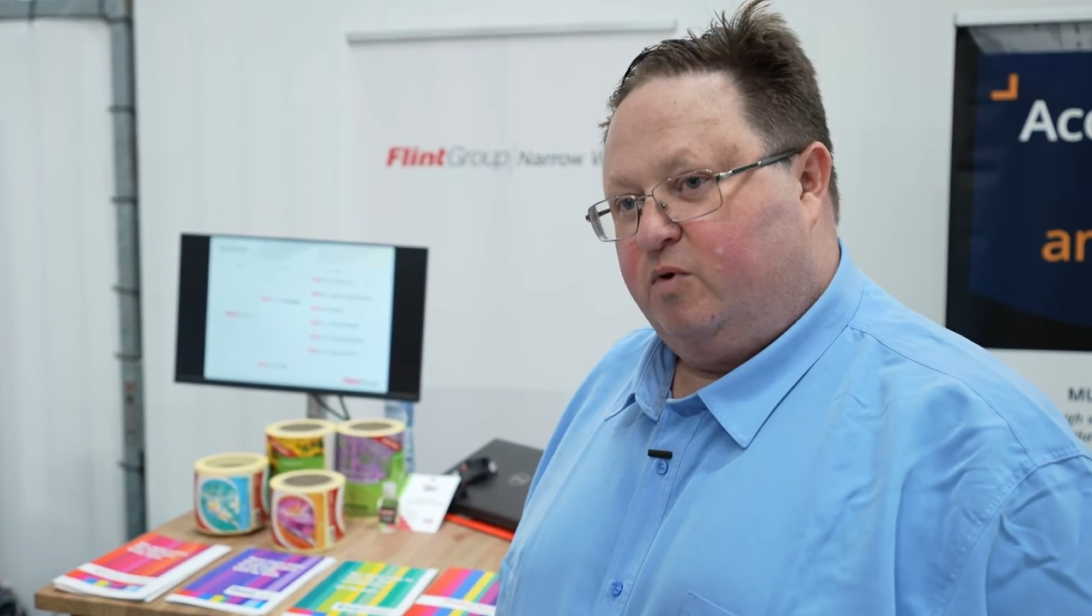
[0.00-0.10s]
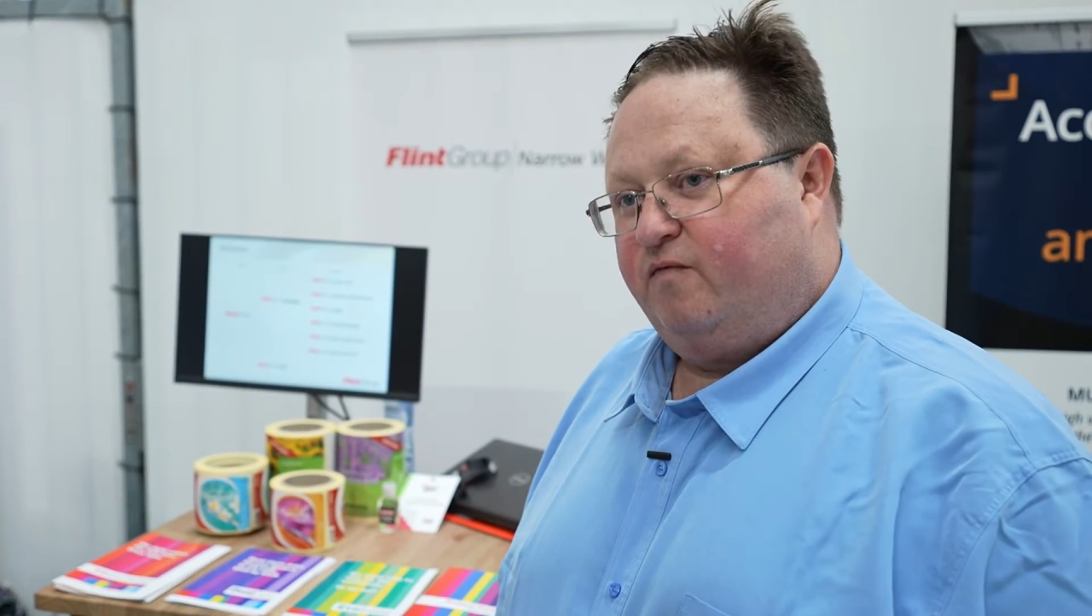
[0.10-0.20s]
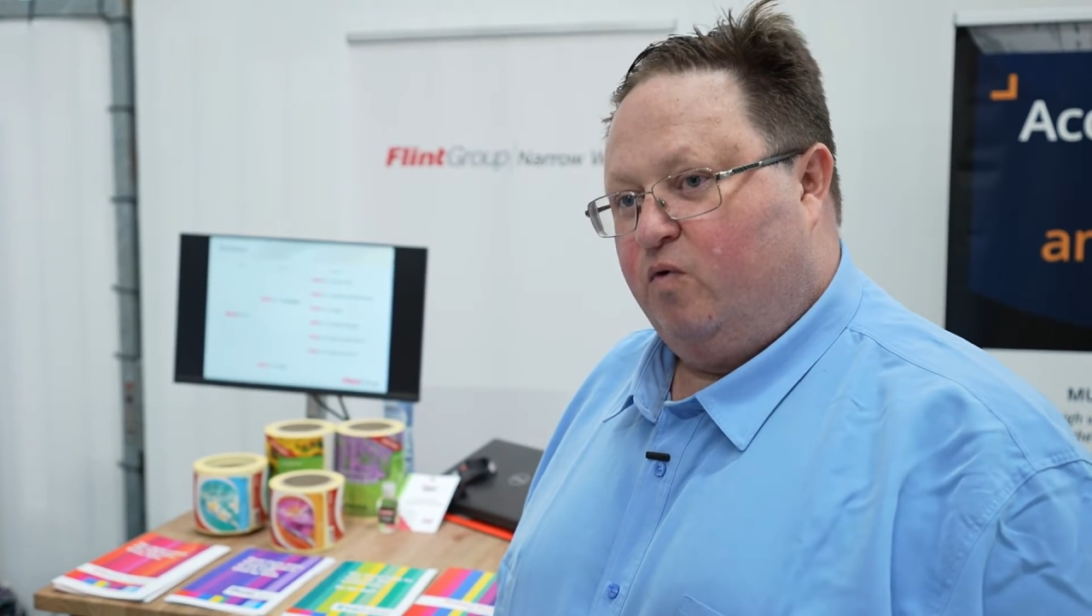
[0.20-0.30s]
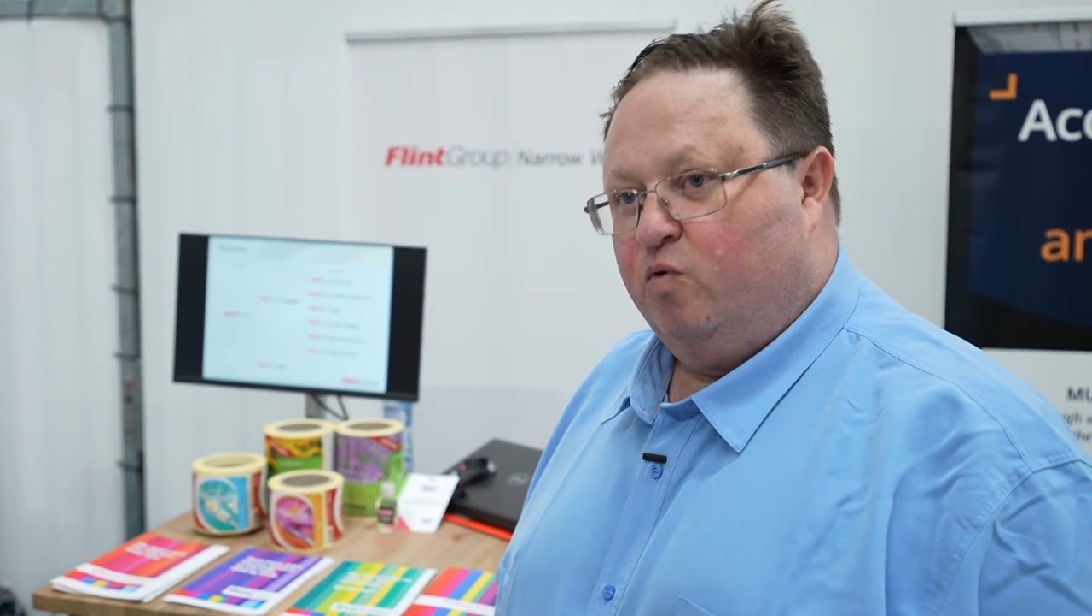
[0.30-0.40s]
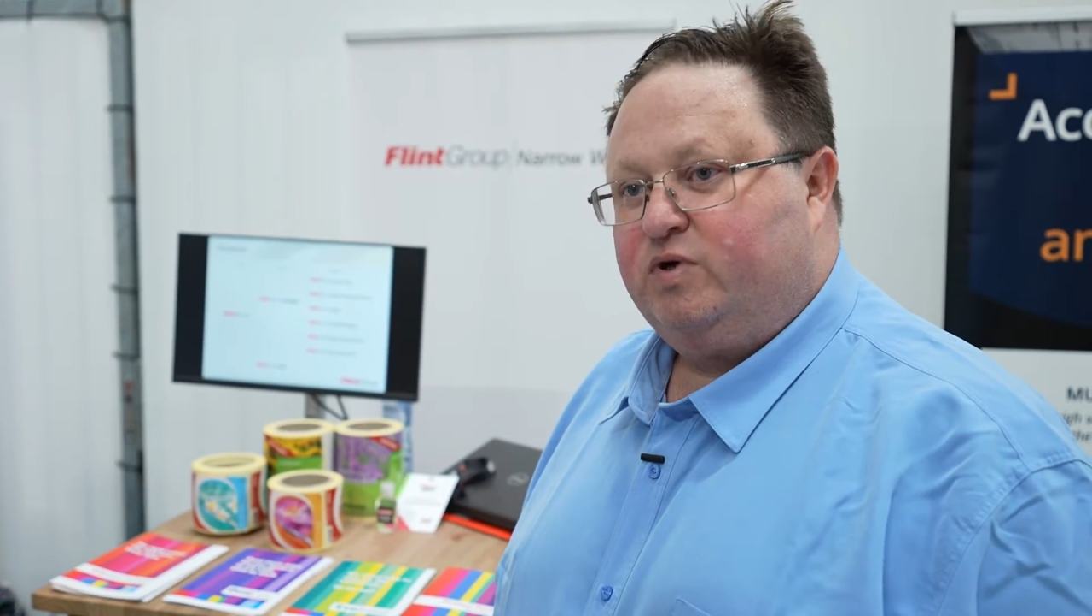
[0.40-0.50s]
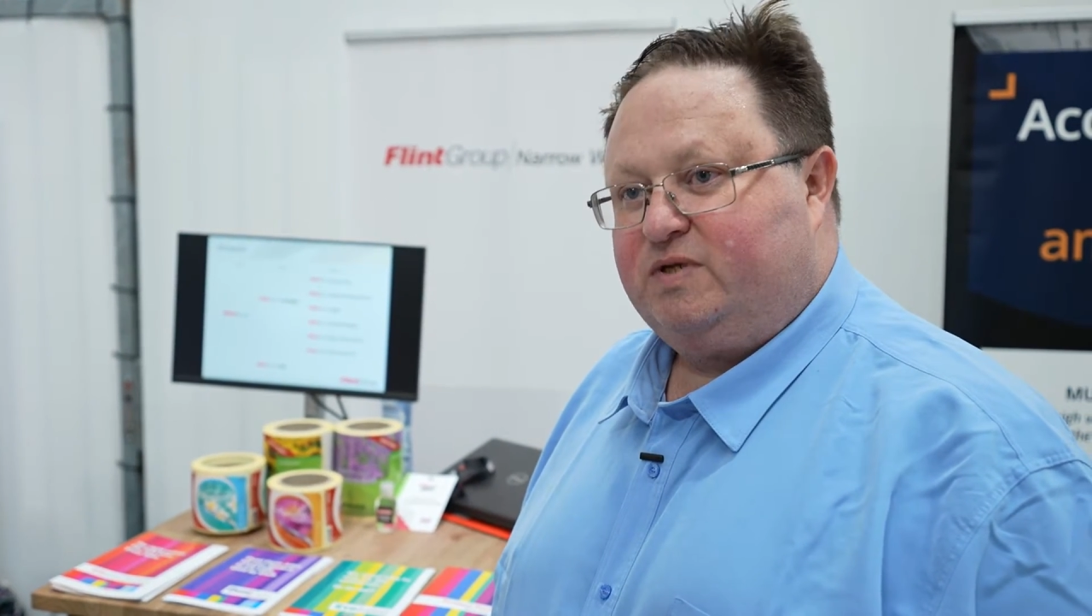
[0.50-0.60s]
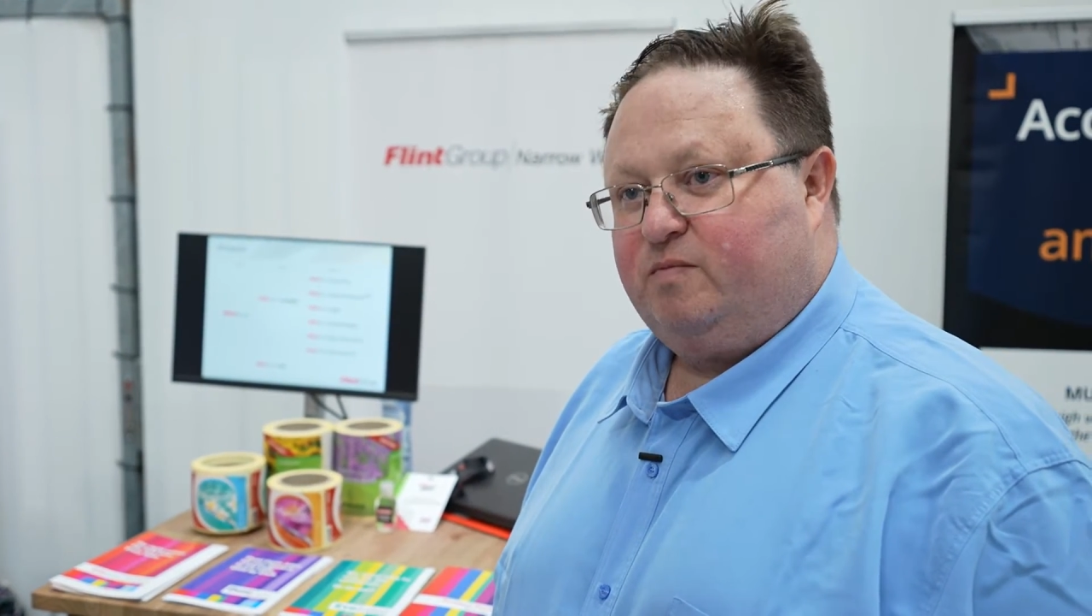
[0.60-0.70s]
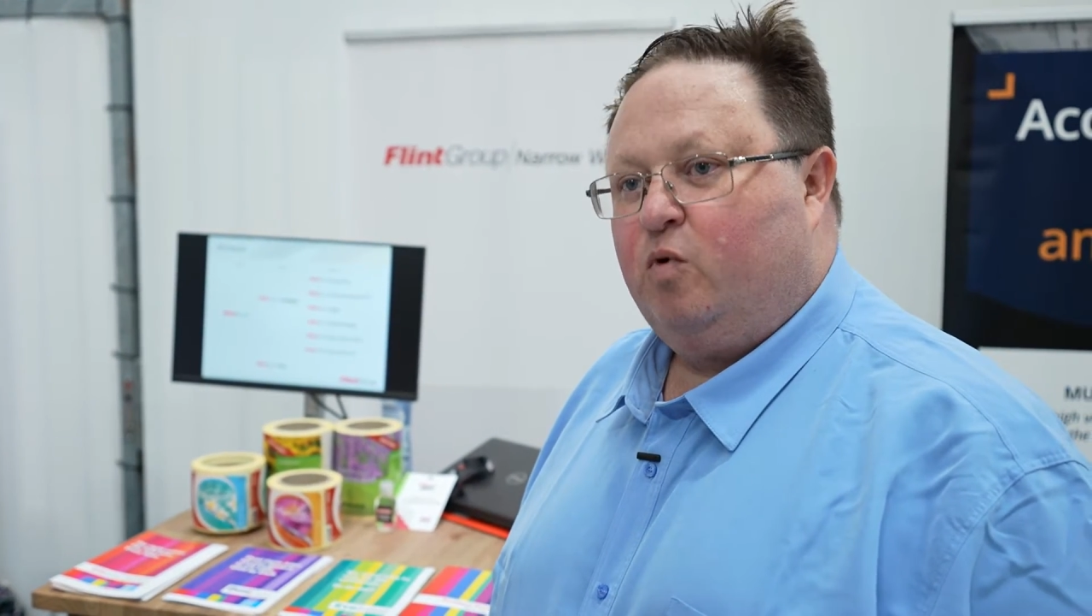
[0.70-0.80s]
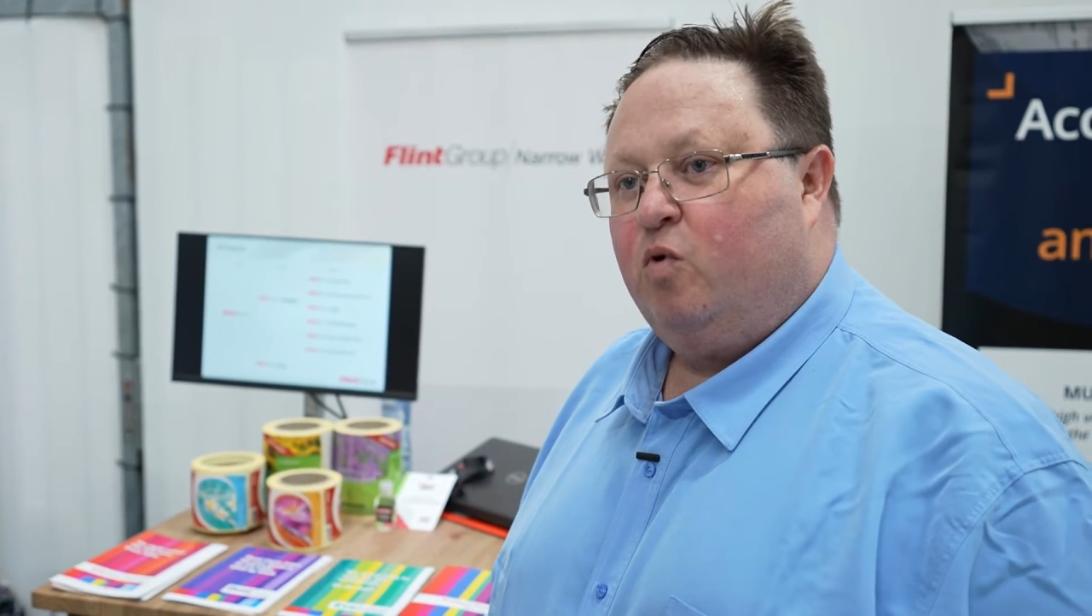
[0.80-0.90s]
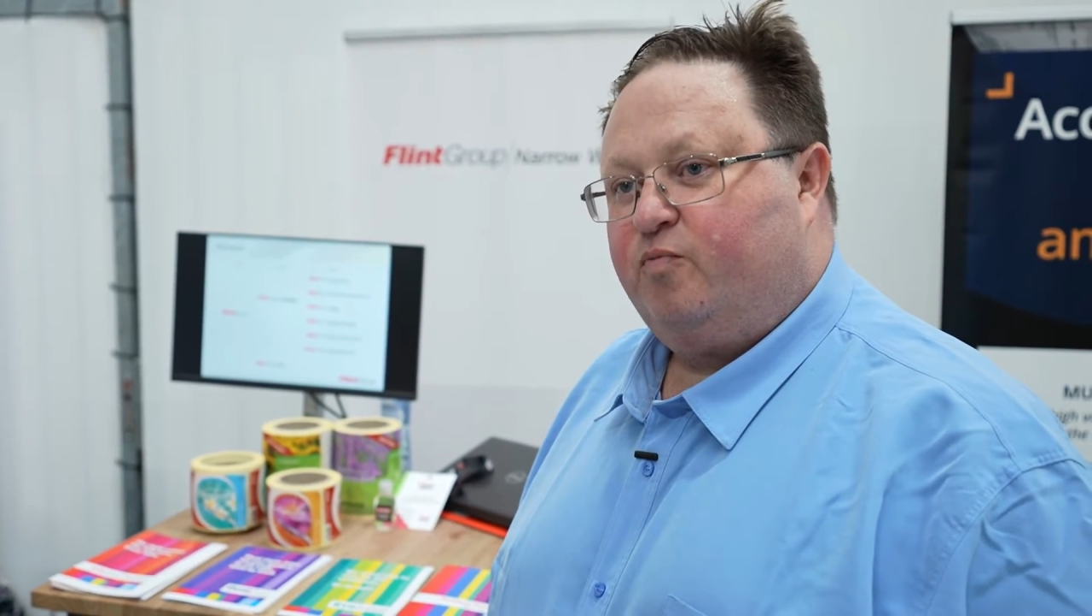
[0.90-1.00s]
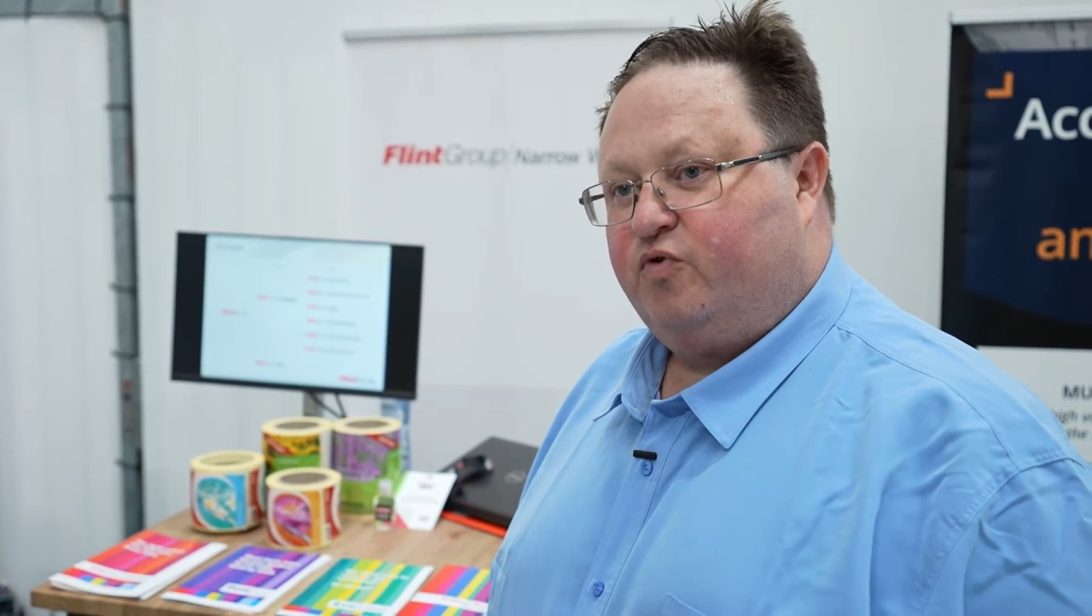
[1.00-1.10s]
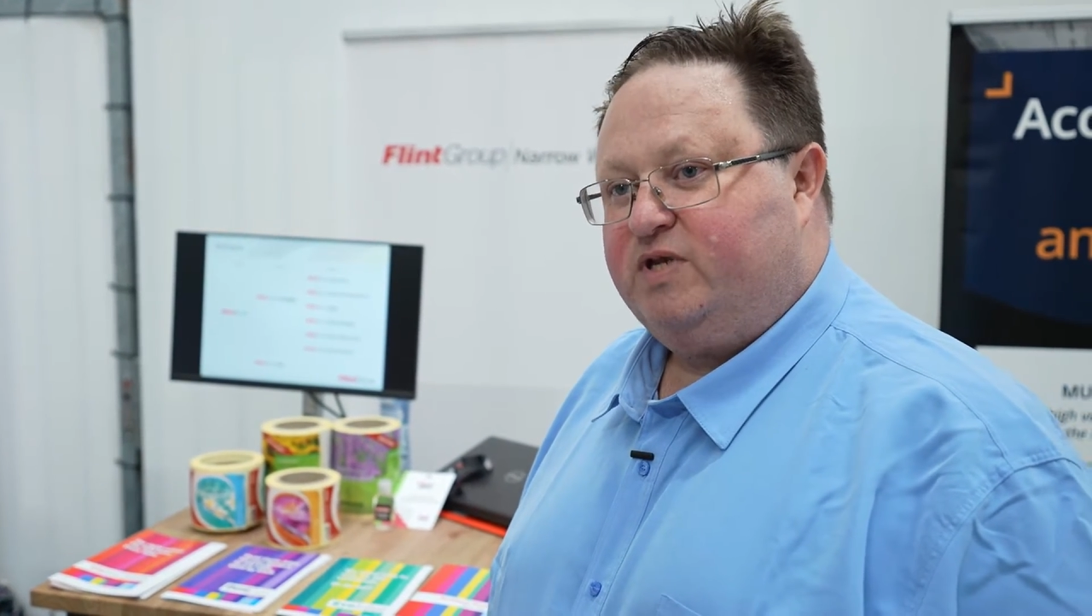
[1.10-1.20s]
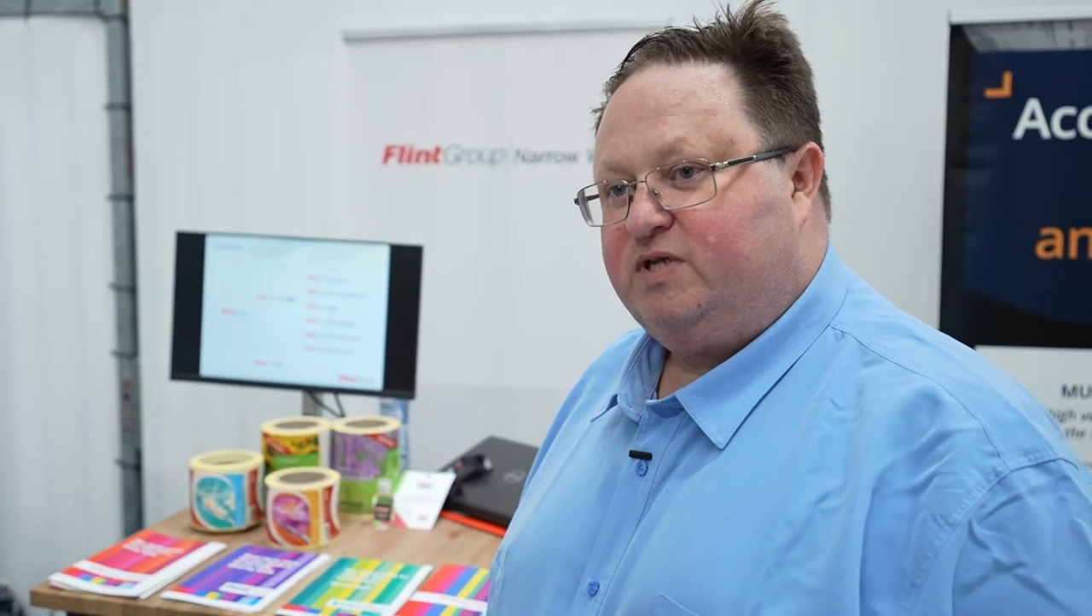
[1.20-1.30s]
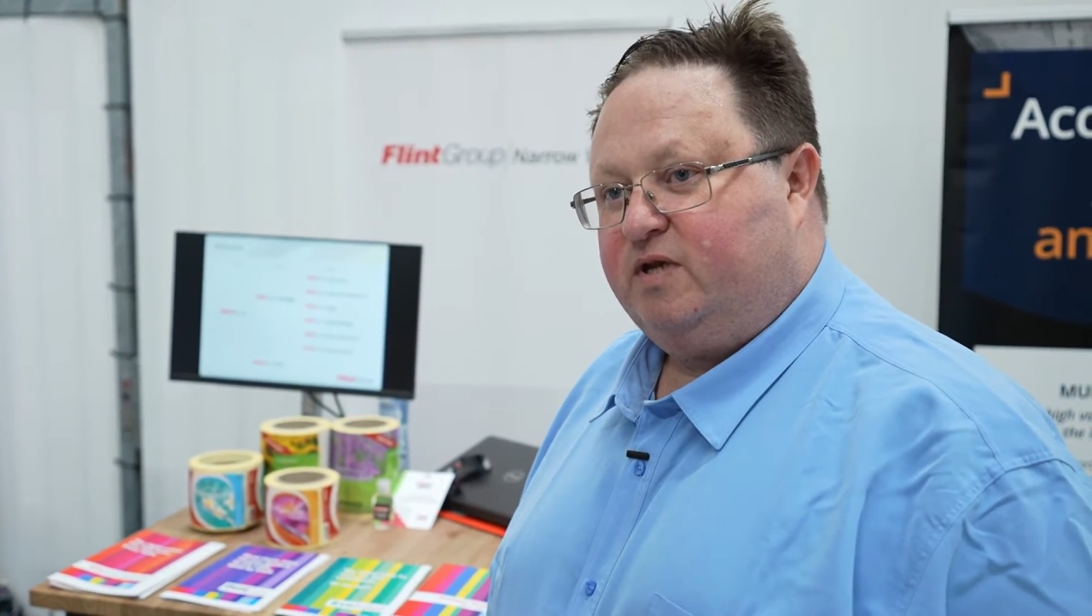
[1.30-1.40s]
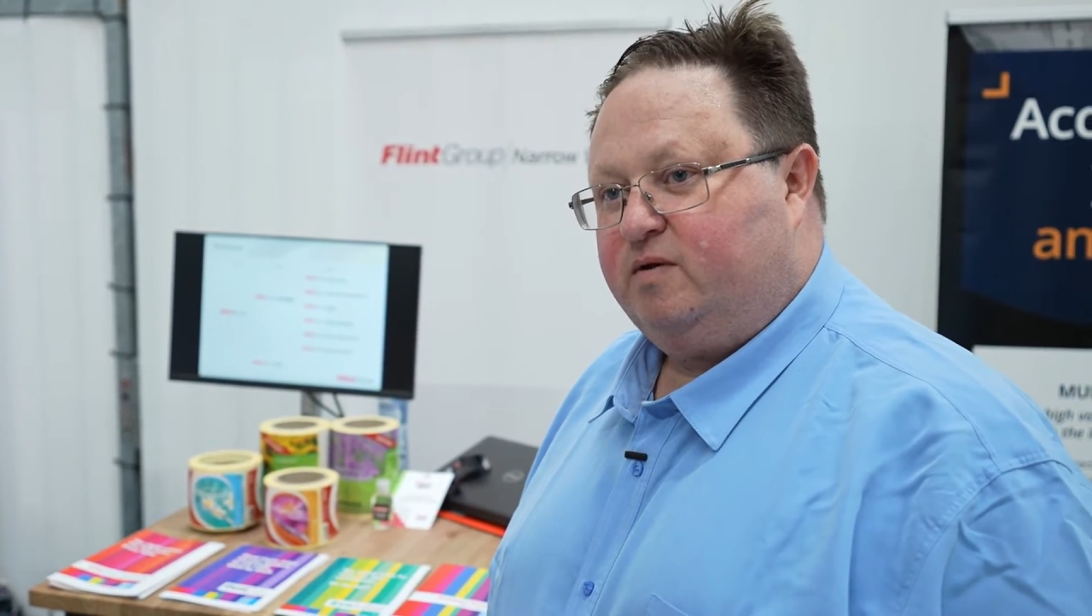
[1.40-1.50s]
but for all
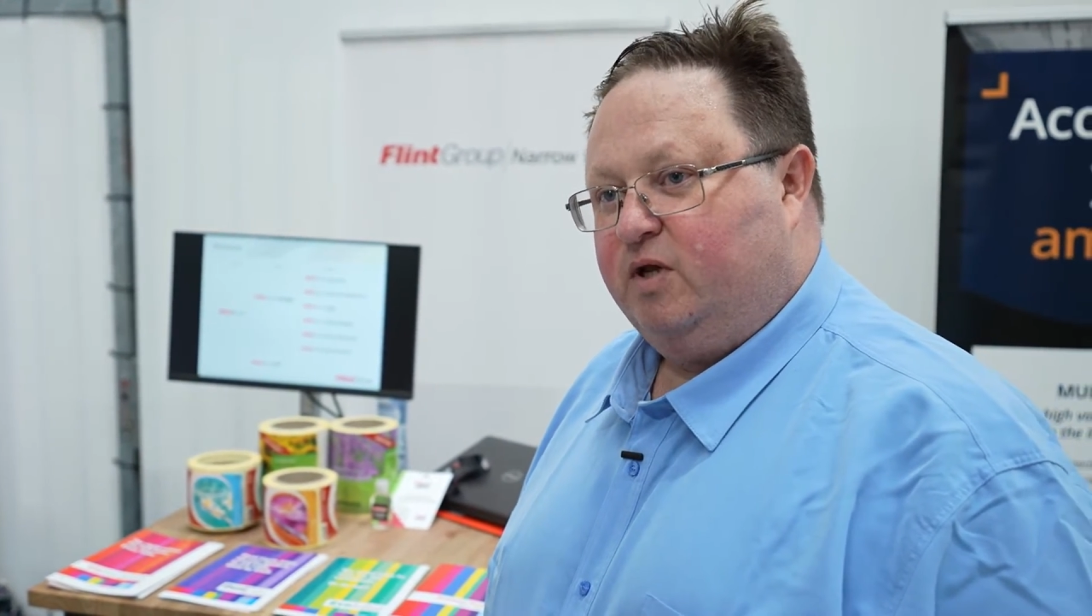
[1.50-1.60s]
printing,